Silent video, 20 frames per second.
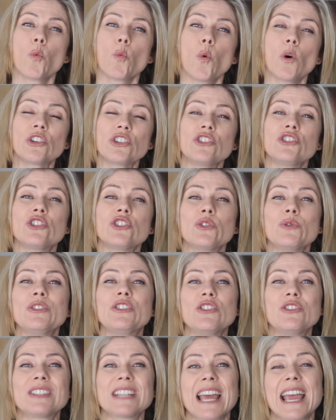What you do is
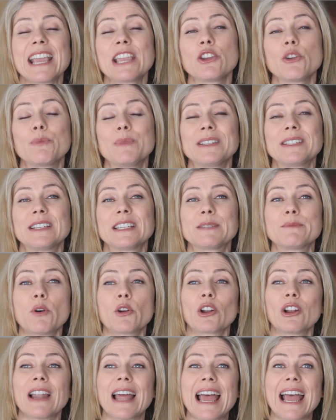you take your business
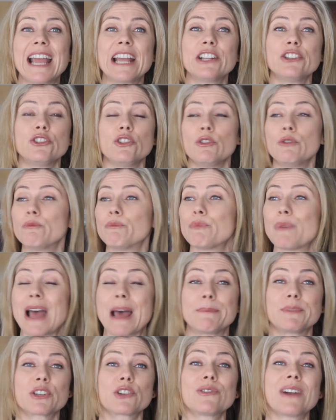model and you
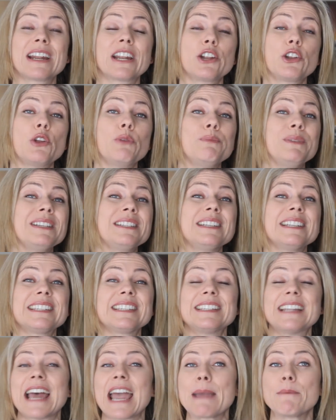perhaps create a new business
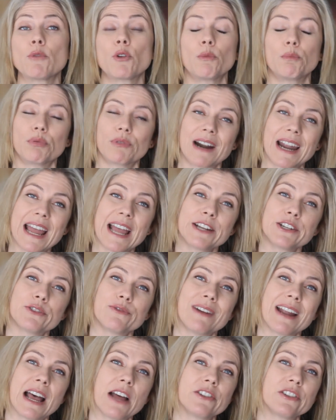name or brand
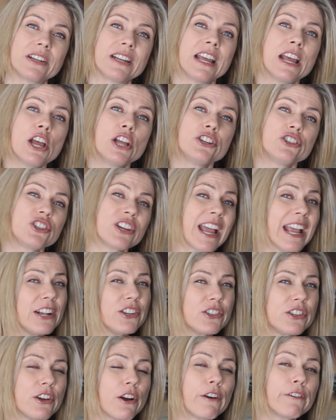around it,
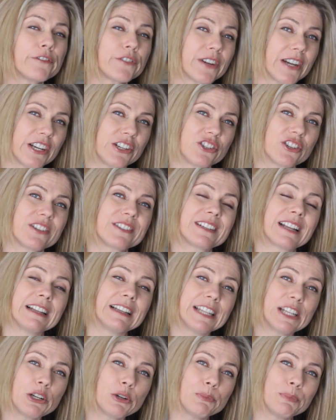change the offering just a
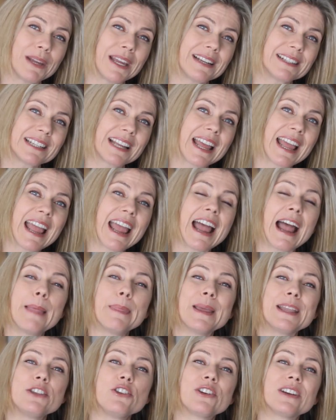little bit,
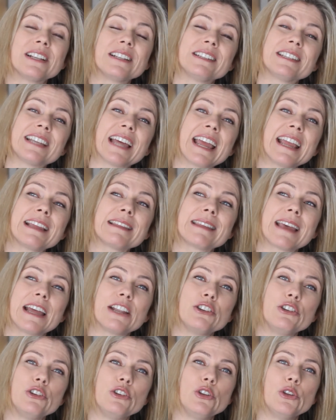and then you can take
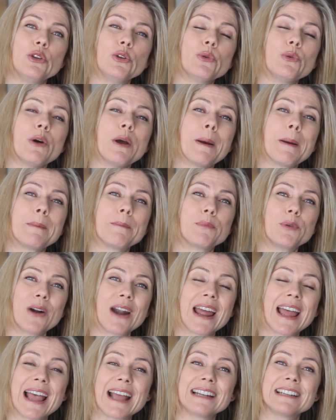that new
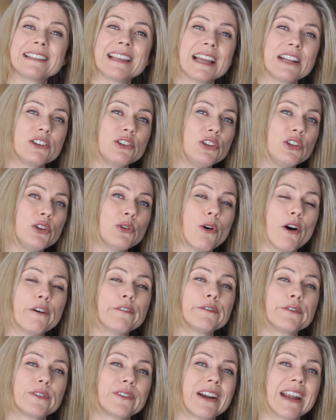brand, that new
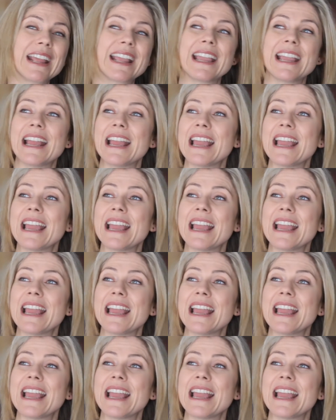offering